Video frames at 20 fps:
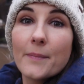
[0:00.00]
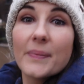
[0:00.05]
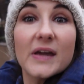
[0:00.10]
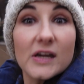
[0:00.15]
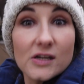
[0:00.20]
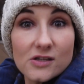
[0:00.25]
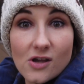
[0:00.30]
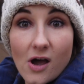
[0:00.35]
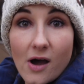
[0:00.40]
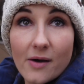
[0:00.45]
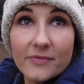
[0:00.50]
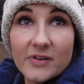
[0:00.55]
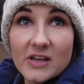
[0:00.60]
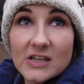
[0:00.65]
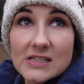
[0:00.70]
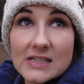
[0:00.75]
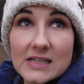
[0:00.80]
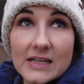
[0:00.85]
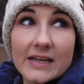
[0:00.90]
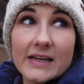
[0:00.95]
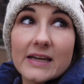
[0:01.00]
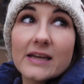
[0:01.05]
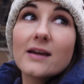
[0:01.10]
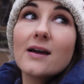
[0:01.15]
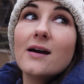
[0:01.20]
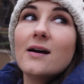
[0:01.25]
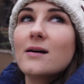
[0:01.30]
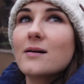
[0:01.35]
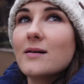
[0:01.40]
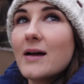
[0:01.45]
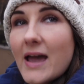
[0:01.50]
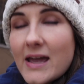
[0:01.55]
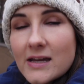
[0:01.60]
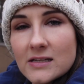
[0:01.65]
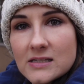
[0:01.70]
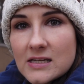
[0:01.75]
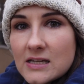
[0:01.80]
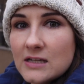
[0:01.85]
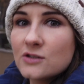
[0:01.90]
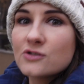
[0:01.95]
because obviously
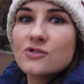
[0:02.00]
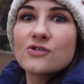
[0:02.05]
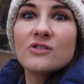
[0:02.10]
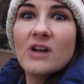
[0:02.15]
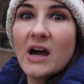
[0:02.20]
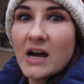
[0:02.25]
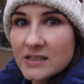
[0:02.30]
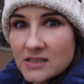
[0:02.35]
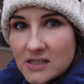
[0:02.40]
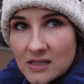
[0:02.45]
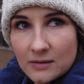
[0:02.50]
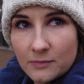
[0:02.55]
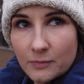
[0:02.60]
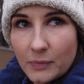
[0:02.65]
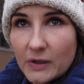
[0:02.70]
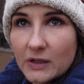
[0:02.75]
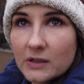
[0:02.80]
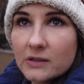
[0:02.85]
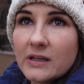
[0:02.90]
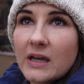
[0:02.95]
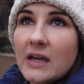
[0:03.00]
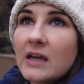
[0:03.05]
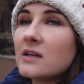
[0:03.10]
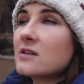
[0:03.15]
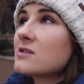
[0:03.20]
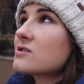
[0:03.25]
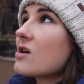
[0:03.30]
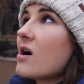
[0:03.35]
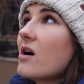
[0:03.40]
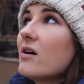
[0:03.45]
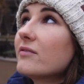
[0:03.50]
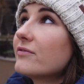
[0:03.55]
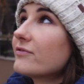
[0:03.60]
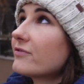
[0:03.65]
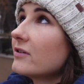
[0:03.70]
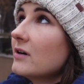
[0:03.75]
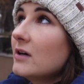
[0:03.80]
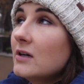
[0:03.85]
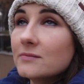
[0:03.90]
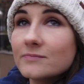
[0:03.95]
18 to 19 buildings
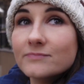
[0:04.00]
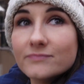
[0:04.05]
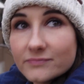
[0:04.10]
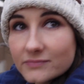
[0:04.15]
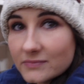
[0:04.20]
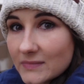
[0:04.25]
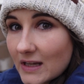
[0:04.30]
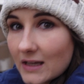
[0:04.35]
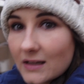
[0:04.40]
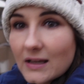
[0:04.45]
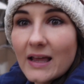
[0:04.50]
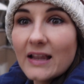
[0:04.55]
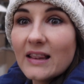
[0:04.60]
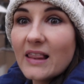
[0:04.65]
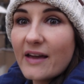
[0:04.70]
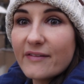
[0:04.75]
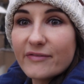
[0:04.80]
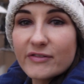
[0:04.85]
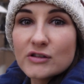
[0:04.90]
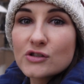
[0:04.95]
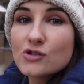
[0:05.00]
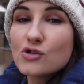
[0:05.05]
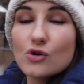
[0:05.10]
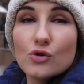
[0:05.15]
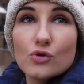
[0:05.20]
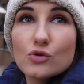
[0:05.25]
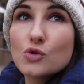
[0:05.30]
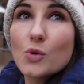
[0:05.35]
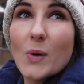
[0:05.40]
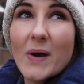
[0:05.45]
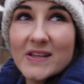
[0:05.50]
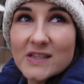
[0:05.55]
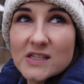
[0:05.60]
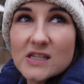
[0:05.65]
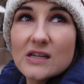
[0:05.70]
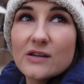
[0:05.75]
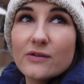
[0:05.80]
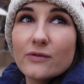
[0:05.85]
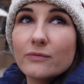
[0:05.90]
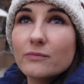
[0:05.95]
of 11 to
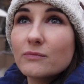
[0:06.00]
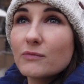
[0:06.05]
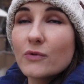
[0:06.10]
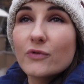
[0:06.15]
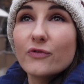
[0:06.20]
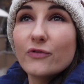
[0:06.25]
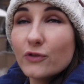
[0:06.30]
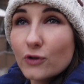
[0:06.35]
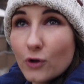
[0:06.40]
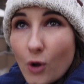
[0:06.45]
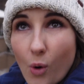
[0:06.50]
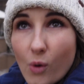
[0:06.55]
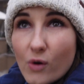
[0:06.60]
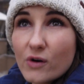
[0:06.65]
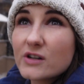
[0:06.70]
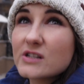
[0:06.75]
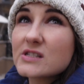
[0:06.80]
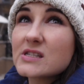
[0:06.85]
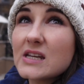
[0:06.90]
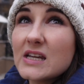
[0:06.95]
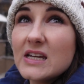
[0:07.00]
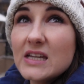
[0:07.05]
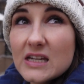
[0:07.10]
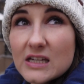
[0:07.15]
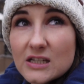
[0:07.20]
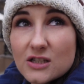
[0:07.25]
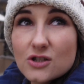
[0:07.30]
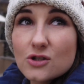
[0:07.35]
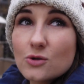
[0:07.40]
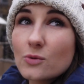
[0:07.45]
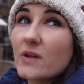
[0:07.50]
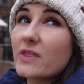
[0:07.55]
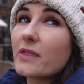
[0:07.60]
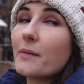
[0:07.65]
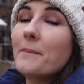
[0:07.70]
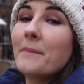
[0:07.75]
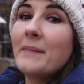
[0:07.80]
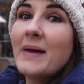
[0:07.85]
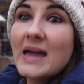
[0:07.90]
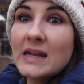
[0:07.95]
20 floors each with
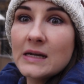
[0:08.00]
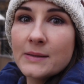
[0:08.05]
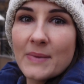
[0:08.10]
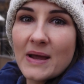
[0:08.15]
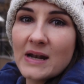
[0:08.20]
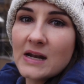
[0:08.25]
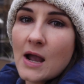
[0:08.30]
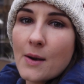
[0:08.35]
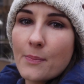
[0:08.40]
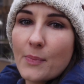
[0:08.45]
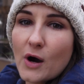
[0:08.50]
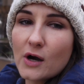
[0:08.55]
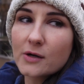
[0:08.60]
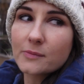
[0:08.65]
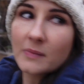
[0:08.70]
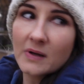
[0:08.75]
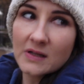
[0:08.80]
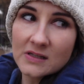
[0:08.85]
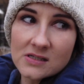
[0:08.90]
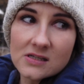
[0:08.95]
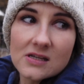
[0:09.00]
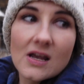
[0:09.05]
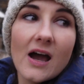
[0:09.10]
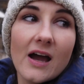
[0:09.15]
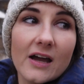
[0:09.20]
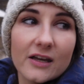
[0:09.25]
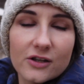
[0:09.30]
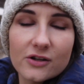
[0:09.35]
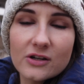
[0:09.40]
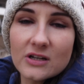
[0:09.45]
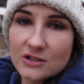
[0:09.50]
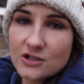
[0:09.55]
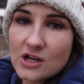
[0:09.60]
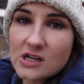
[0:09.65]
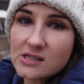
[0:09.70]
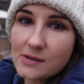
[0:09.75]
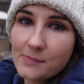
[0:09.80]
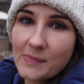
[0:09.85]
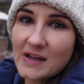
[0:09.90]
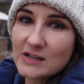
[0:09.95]
many apartments, you can
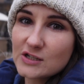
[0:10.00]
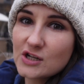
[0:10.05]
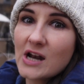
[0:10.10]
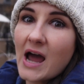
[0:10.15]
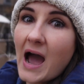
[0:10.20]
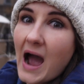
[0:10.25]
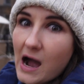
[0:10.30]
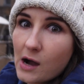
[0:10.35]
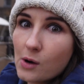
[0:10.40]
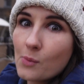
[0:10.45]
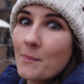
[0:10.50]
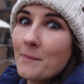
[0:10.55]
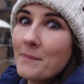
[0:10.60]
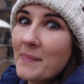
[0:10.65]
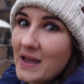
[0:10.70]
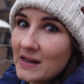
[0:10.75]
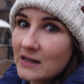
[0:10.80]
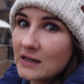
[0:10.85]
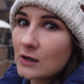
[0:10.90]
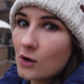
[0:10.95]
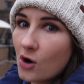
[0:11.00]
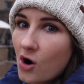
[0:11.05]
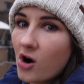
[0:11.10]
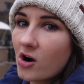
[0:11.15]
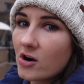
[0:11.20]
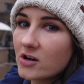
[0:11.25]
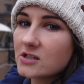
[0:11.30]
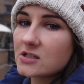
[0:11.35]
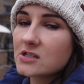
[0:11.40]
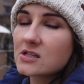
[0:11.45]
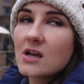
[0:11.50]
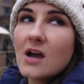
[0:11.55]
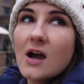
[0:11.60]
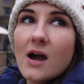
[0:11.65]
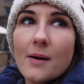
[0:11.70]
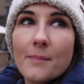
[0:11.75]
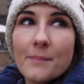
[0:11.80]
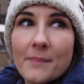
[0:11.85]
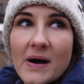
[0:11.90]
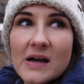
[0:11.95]
just imagine how many cars
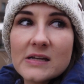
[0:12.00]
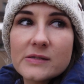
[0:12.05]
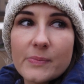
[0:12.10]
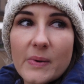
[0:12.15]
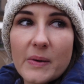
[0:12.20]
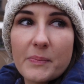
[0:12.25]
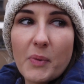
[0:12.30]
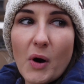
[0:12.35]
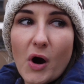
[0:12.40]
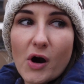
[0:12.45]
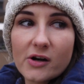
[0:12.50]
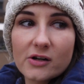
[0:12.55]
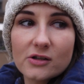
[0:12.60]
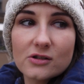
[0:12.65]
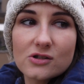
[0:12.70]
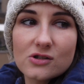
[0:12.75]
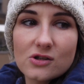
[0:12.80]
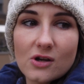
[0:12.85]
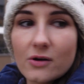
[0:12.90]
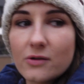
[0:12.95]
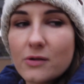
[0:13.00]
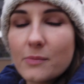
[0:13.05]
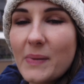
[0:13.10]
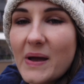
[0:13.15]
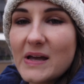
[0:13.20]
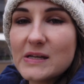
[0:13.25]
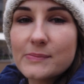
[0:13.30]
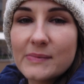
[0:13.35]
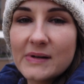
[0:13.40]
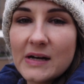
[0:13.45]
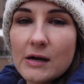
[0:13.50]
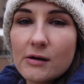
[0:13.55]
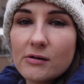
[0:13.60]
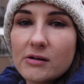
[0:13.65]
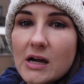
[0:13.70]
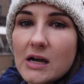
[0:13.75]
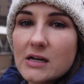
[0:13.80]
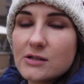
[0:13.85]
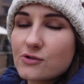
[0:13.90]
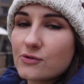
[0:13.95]
must be parked. So the basement
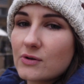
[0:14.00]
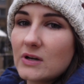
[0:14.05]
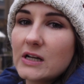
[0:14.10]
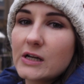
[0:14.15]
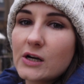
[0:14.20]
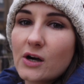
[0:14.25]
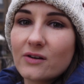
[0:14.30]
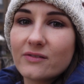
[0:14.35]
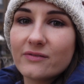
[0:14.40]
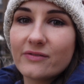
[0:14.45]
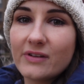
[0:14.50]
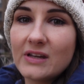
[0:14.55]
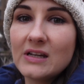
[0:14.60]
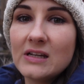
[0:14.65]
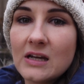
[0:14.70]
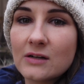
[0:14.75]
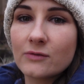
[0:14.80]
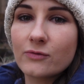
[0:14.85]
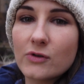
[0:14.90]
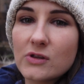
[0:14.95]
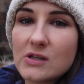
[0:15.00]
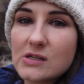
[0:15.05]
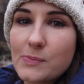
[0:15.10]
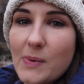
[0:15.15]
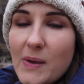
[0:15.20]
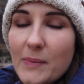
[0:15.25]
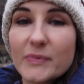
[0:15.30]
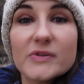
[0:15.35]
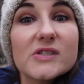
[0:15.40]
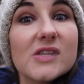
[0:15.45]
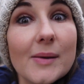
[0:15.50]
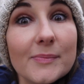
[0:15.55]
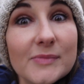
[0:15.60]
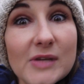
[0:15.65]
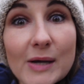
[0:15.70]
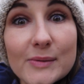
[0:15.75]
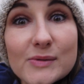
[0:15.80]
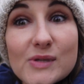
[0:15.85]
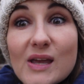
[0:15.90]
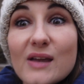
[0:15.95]
area is really convenient for these people.
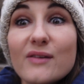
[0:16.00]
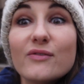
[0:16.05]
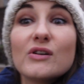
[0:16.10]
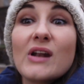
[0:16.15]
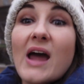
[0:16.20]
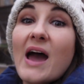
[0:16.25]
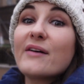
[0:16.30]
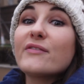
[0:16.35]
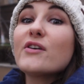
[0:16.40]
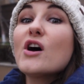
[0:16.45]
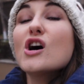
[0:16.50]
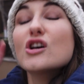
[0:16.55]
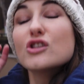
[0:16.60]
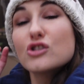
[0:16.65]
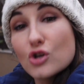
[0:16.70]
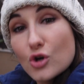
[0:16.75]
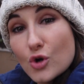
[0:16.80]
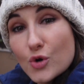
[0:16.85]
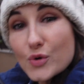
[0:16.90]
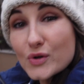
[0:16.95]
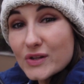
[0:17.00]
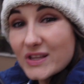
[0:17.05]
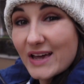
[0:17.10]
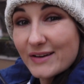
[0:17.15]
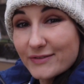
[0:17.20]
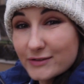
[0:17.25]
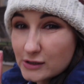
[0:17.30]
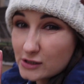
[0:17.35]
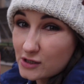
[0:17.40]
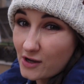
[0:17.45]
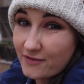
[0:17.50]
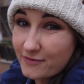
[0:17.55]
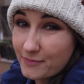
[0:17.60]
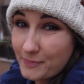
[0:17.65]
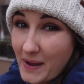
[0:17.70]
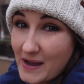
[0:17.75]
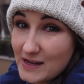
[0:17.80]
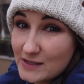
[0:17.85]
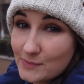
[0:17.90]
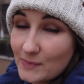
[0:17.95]
Sometimes they even have 2 levels of
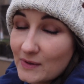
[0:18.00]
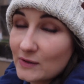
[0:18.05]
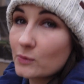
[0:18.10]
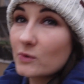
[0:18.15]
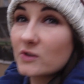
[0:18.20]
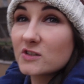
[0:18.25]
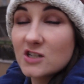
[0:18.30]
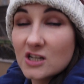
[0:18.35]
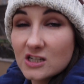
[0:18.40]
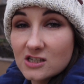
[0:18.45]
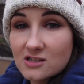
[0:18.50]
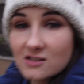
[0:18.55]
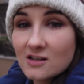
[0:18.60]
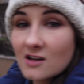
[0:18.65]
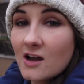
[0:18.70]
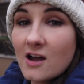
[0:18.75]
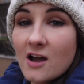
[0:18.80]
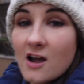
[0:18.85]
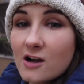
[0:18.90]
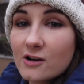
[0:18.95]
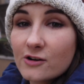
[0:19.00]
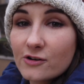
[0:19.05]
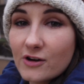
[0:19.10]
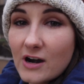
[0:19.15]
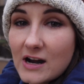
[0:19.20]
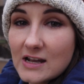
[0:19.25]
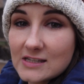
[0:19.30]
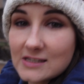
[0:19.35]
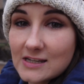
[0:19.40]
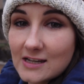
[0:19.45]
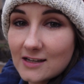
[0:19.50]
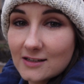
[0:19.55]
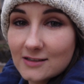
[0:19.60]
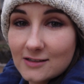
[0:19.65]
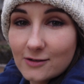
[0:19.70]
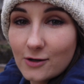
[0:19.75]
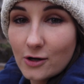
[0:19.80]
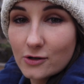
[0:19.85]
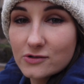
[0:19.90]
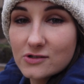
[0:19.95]
basement, which is crazy. It
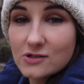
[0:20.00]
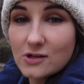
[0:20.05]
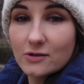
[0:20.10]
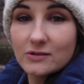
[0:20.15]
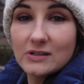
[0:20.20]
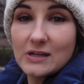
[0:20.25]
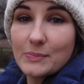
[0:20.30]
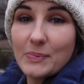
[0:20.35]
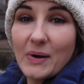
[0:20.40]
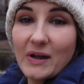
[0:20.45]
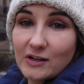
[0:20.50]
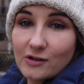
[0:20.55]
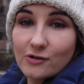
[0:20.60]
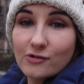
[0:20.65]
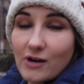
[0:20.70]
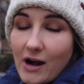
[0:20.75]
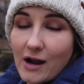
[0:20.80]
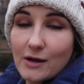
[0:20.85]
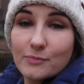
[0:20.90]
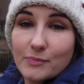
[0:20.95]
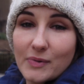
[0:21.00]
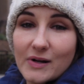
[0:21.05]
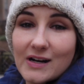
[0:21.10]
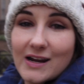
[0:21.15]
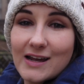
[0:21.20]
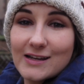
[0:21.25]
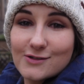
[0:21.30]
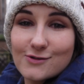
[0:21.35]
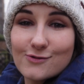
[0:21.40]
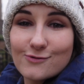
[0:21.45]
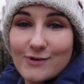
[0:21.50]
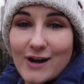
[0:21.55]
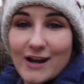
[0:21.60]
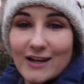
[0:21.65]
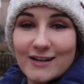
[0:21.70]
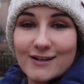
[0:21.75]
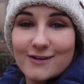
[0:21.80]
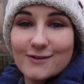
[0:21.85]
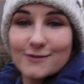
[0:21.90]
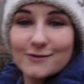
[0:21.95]
goes so deep underground, but it's
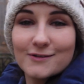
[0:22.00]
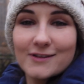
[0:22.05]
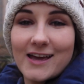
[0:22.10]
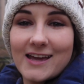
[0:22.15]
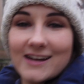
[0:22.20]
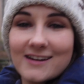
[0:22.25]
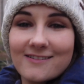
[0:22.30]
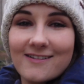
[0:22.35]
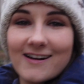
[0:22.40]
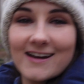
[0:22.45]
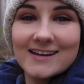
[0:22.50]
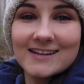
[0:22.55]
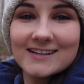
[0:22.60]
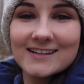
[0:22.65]
really cool. Anyway,